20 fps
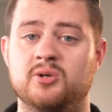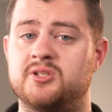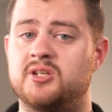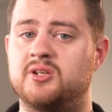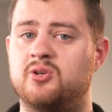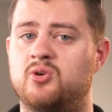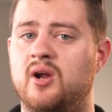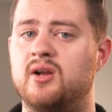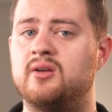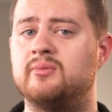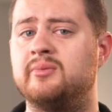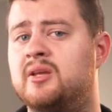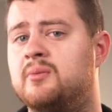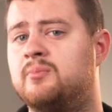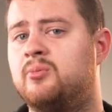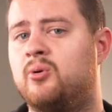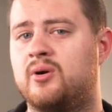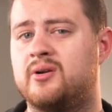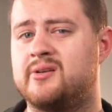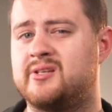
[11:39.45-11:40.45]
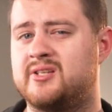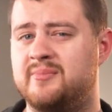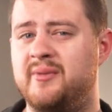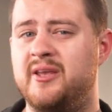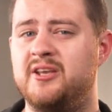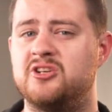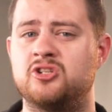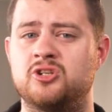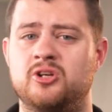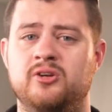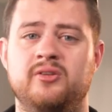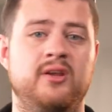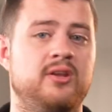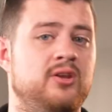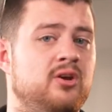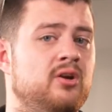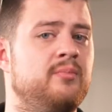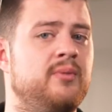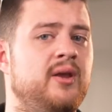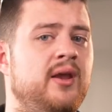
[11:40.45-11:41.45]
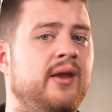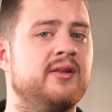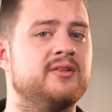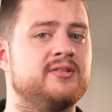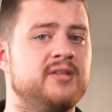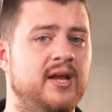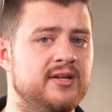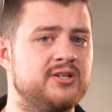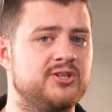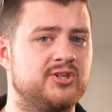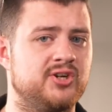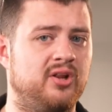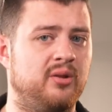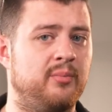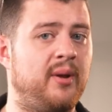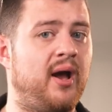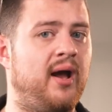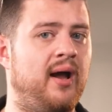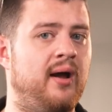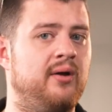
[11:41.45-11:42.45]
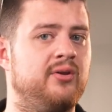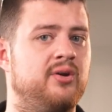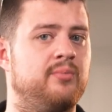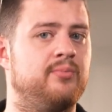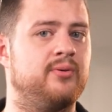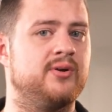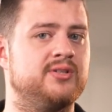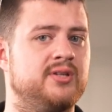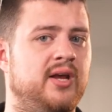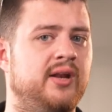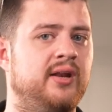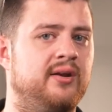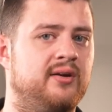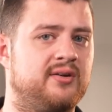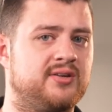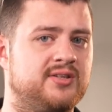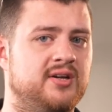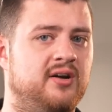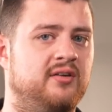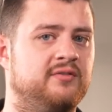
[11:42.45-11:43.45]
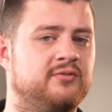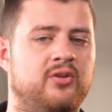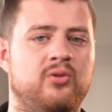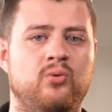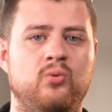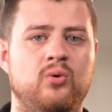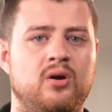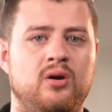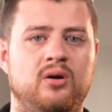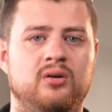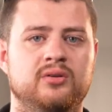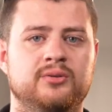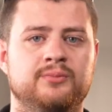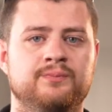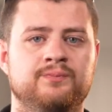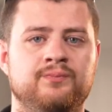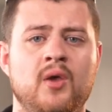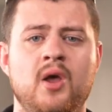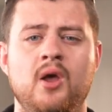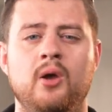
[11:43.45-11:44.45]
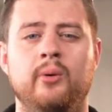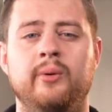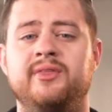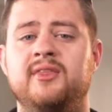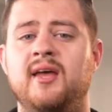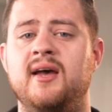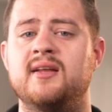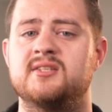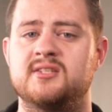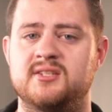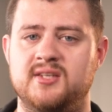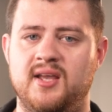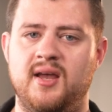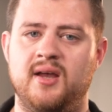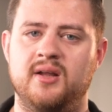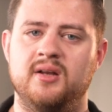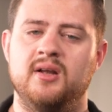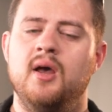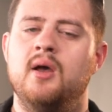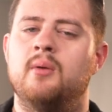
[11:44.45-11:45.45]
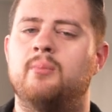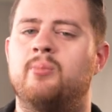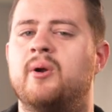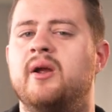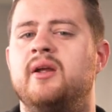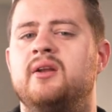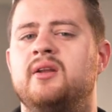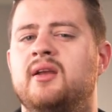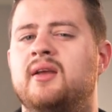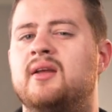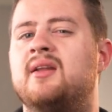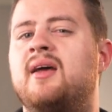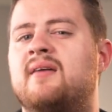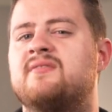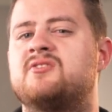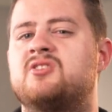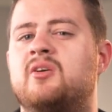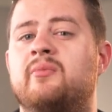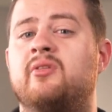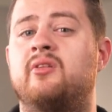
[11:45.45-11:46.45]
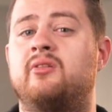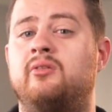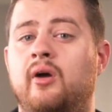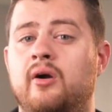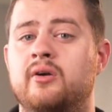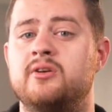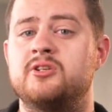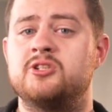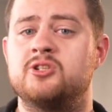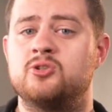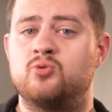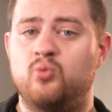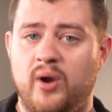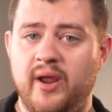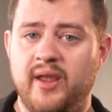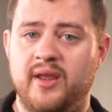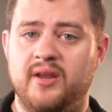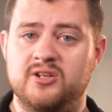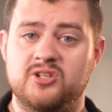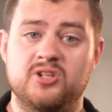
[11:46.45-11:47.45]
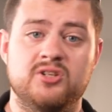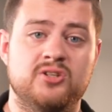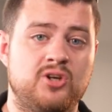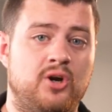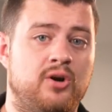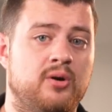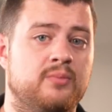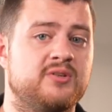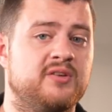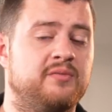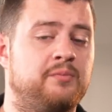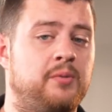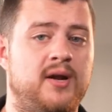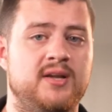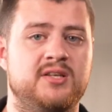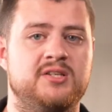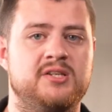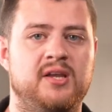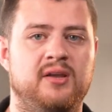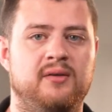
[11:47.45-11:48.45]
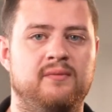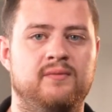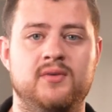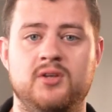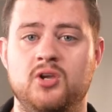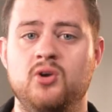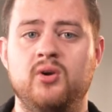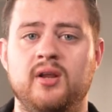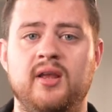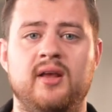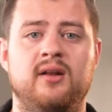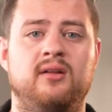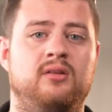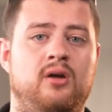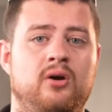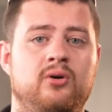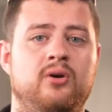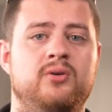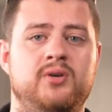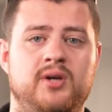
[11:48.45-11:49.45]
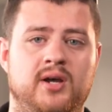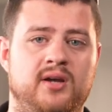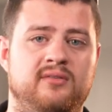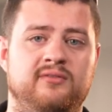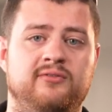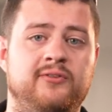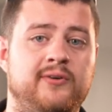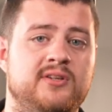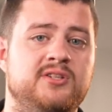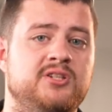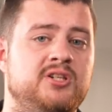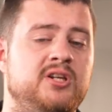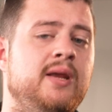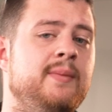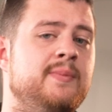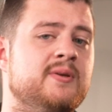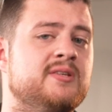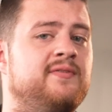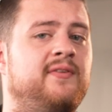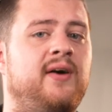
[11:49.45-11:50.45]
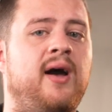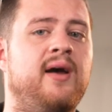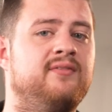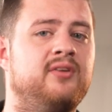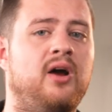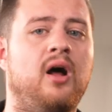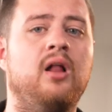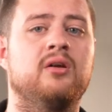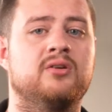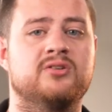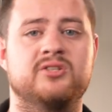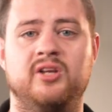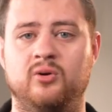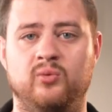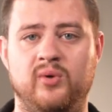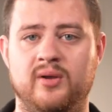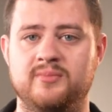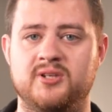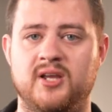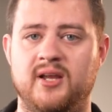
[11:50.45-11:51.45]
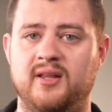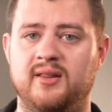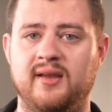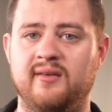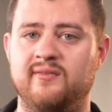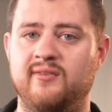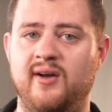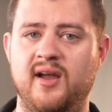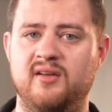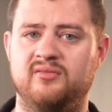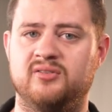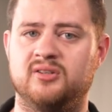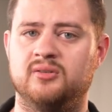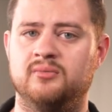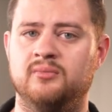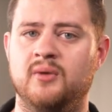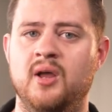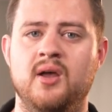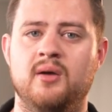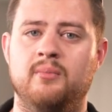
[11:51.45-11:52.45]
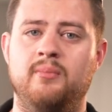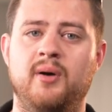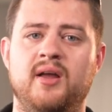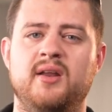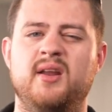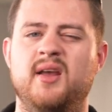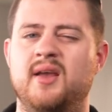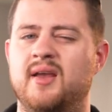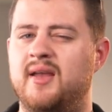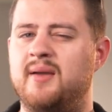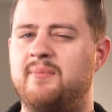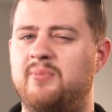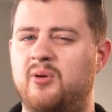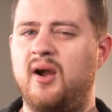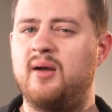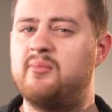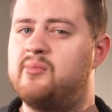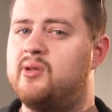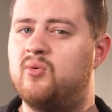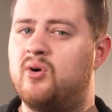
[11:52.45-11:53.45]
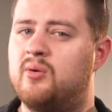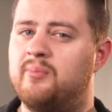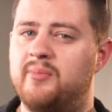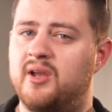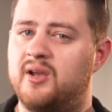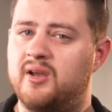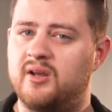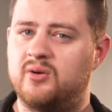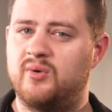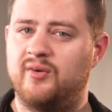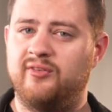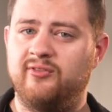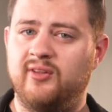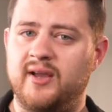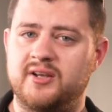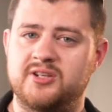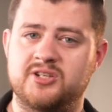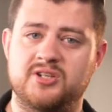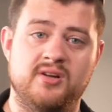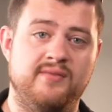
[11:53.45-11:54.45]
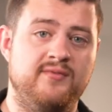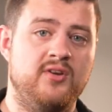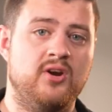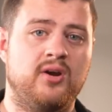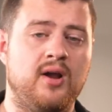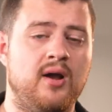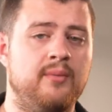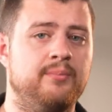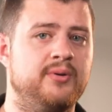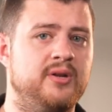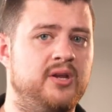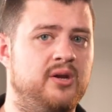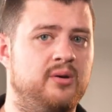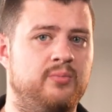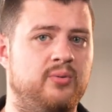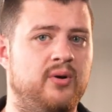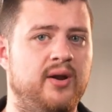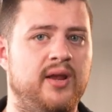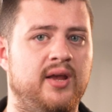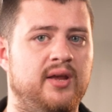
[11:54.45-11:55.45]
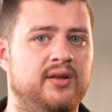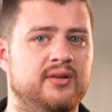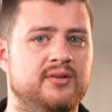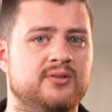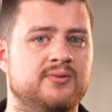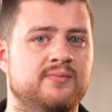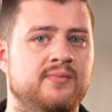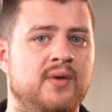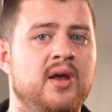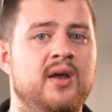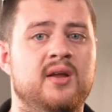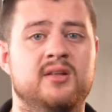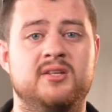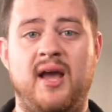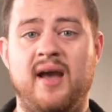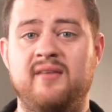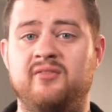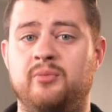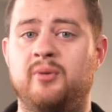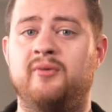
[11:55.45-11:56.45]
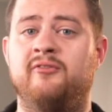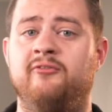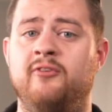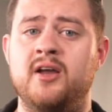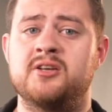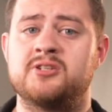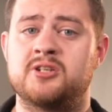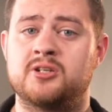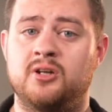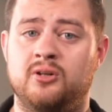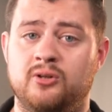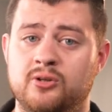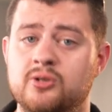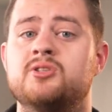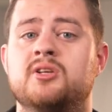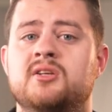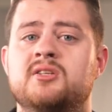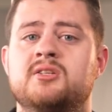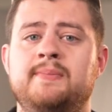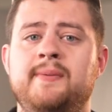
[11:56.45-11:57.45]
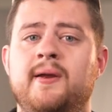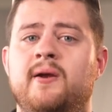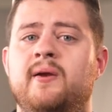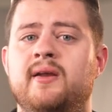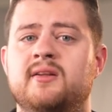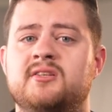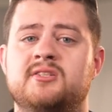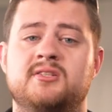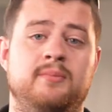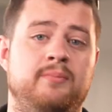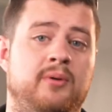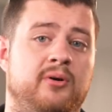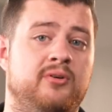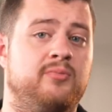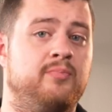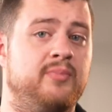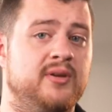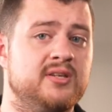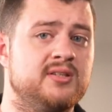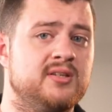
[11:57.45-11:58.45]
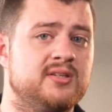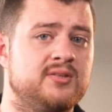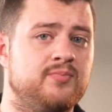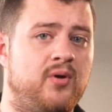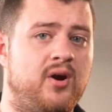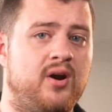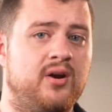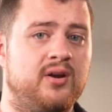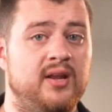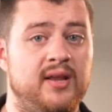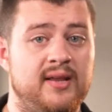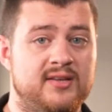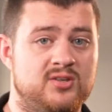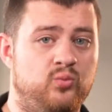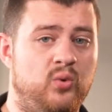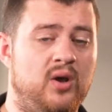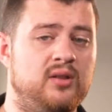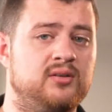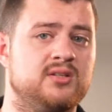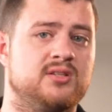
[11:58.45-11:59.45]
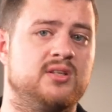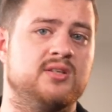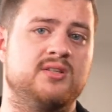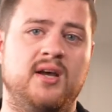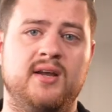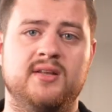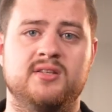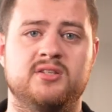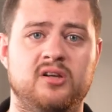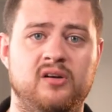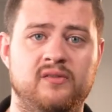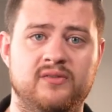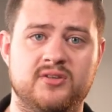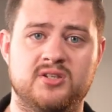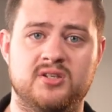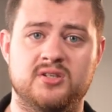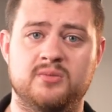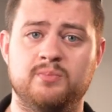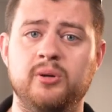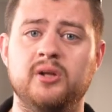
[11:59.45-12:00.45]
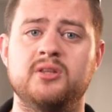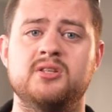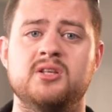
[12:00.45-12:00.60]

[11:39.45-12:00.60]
it's incredibly important to make sure that you're being intentional about how you're presenting yourself to the world. With that said, branding can have some of the largest range in terms of pricing. You can get a logo done for as cheap as $5 on a website like Fiverr, but it probably won't be a good reflection of your company or brand. To have a professional who's experienced in both business marketing as well as design services put